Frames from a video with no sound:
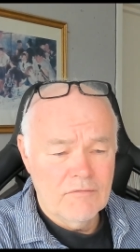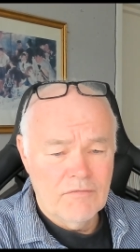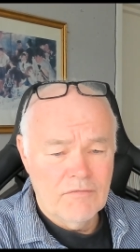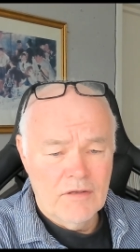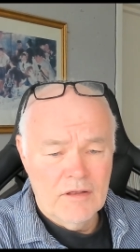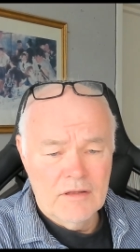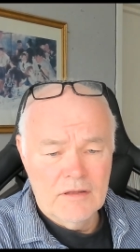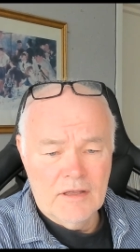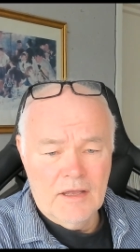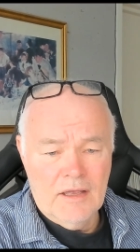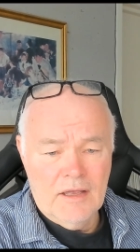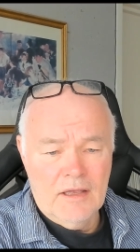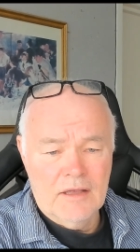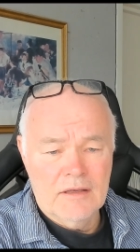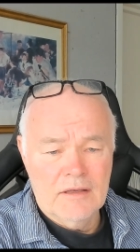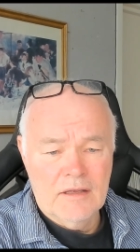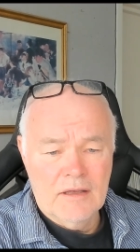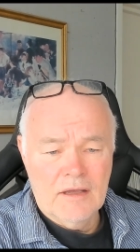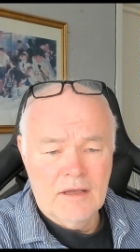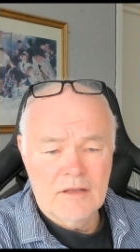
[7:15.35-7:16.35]
I
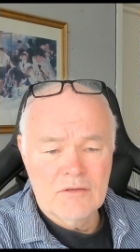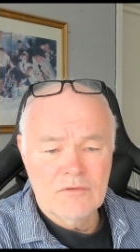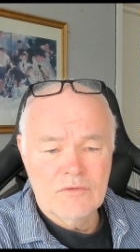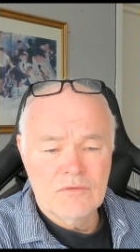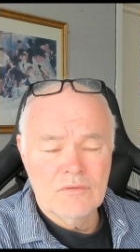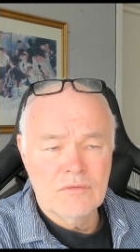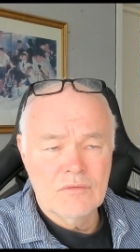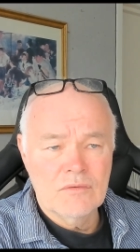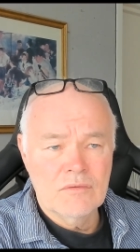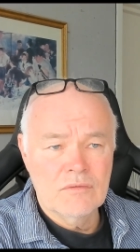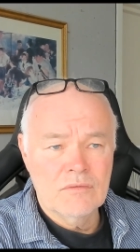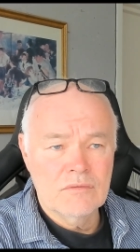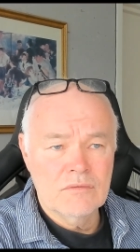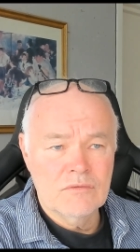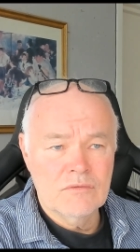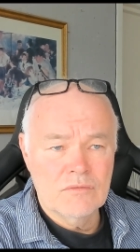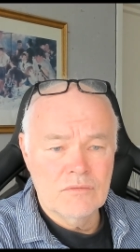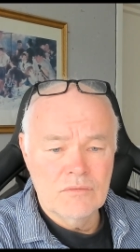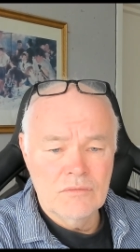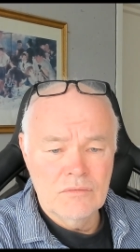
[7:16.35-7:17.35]
had to
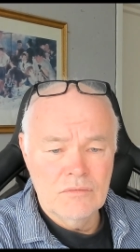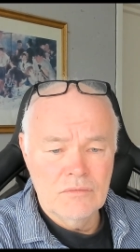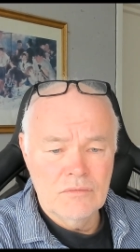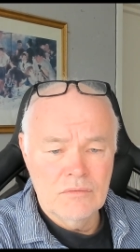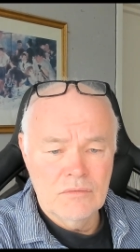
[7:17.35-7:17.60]
do,